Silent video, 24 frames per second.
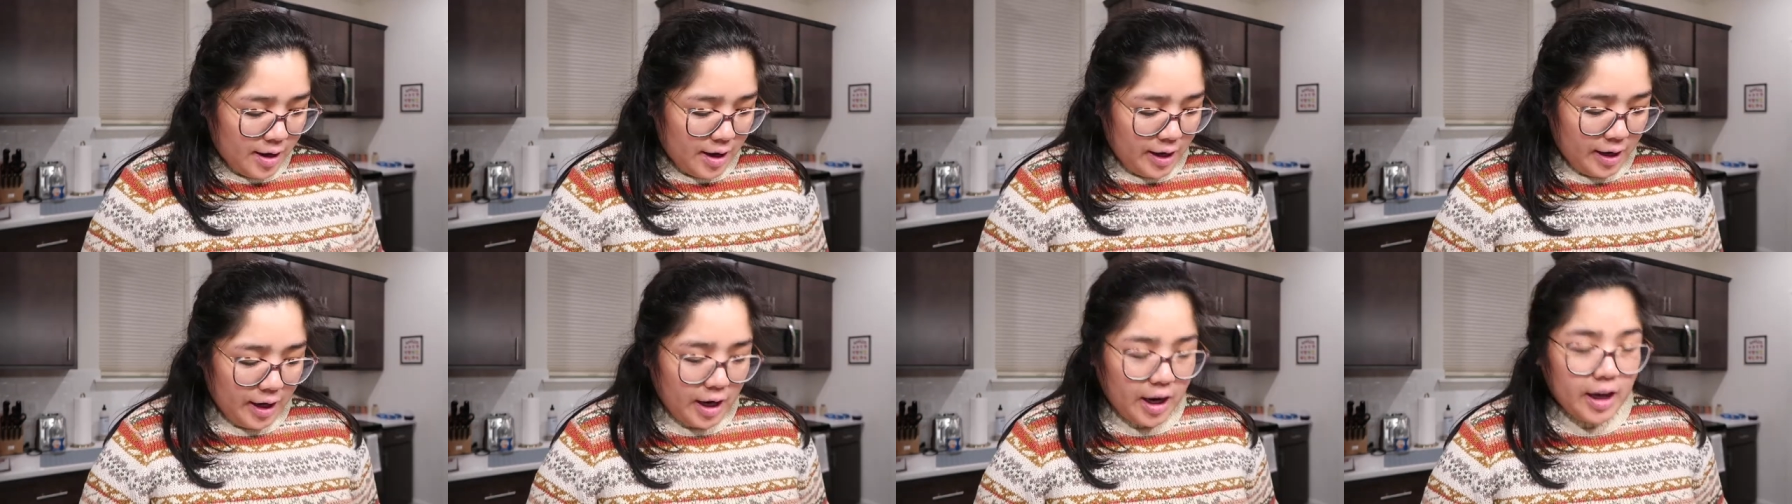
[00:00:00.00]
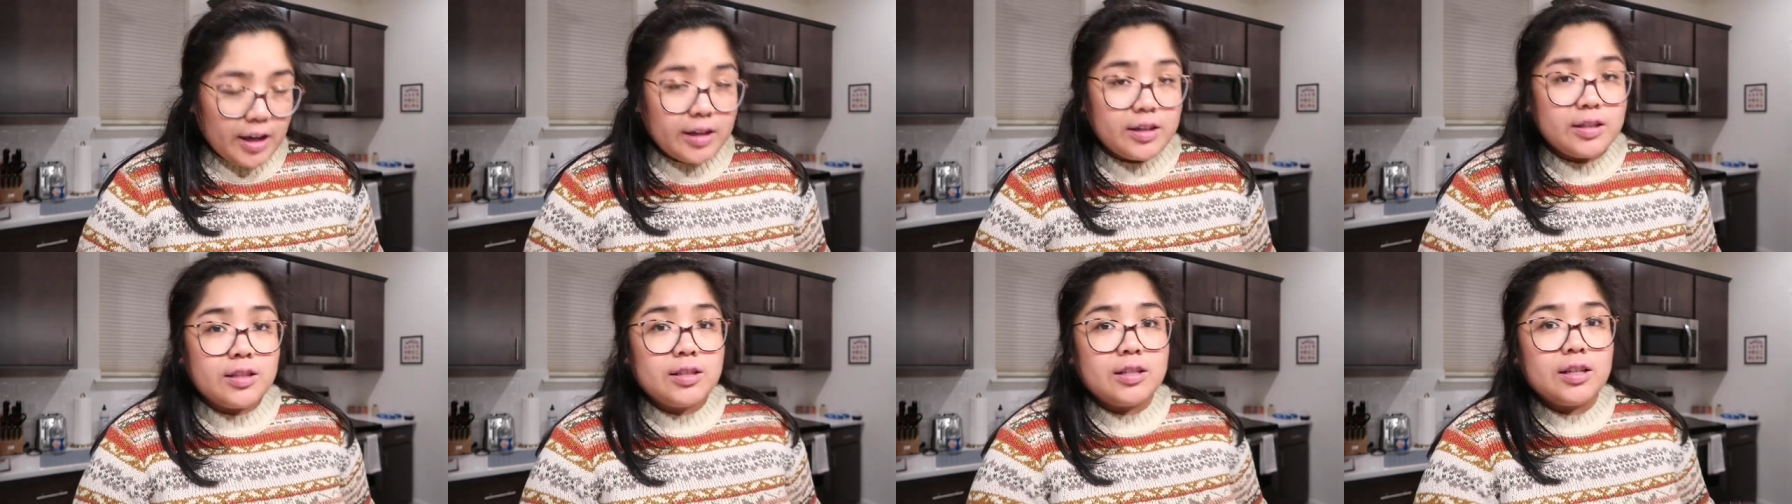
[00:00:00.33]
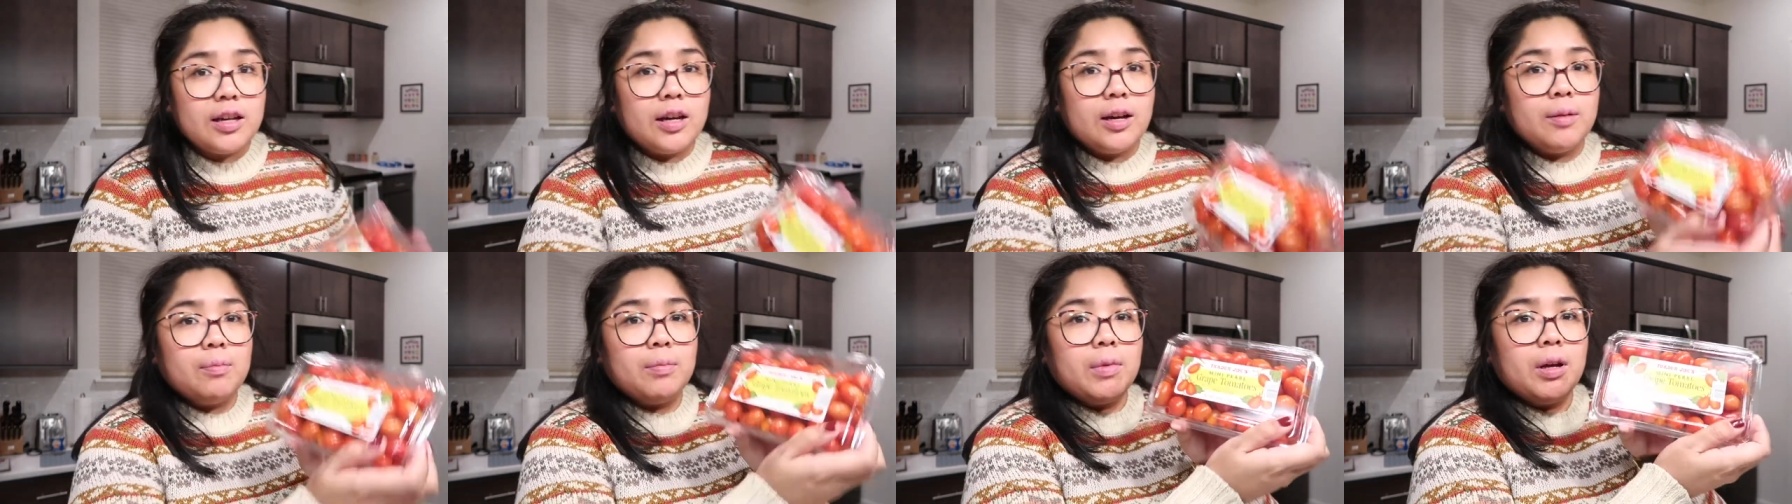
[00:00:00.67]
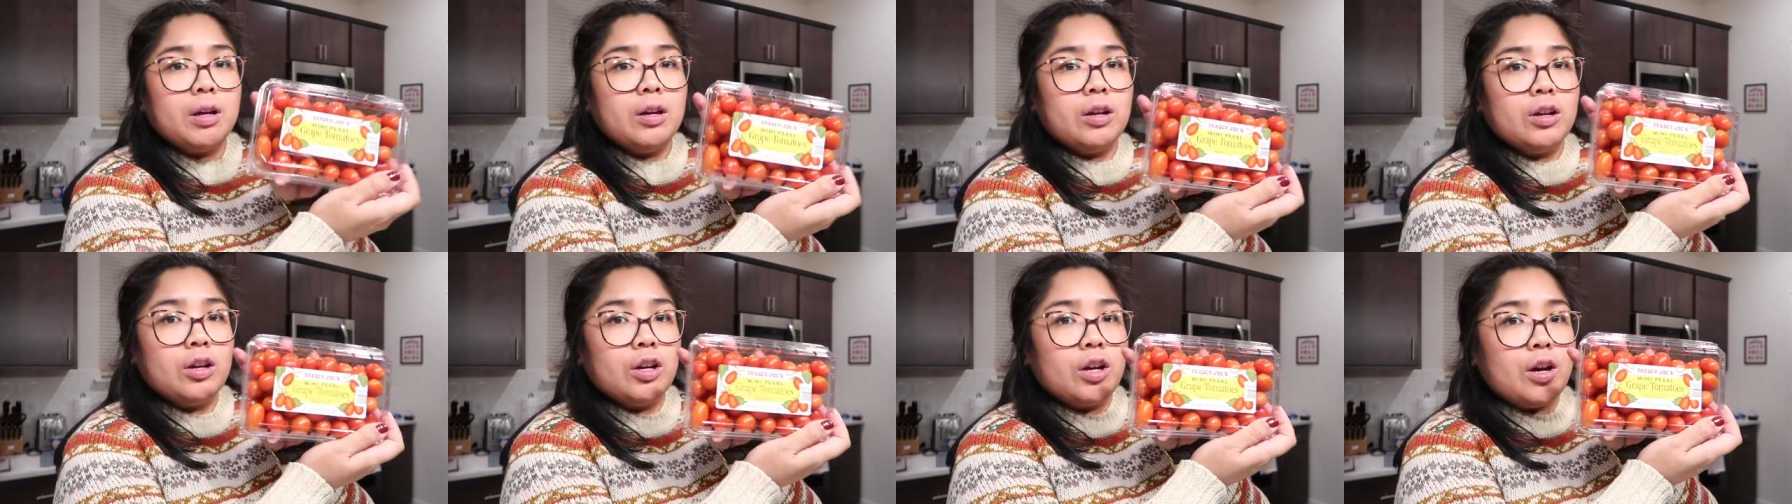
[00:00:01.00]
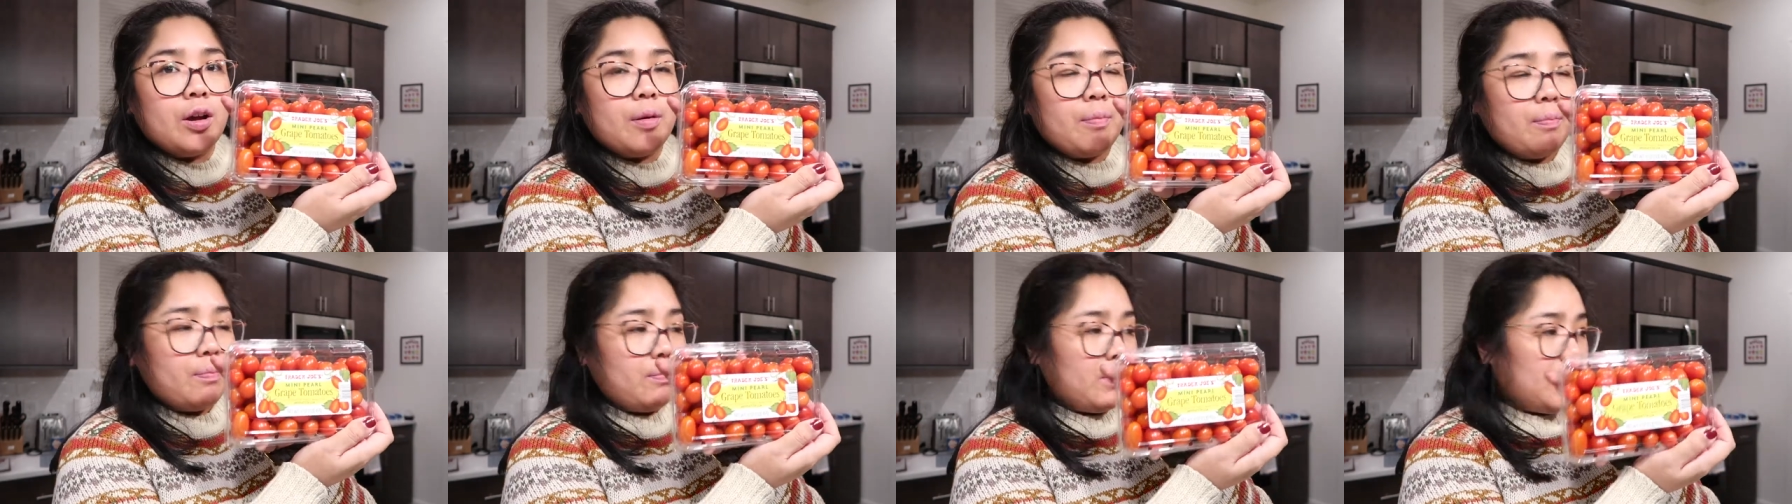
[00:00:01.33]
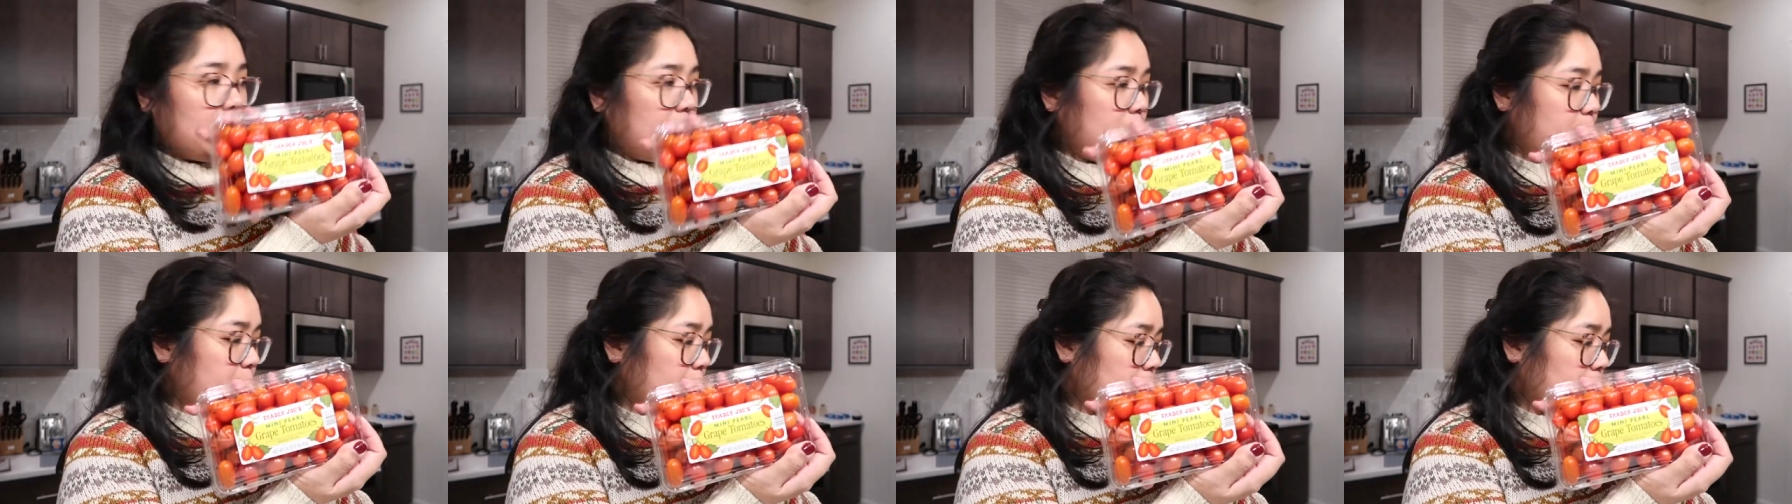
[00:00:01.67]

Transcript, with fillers: I got some mini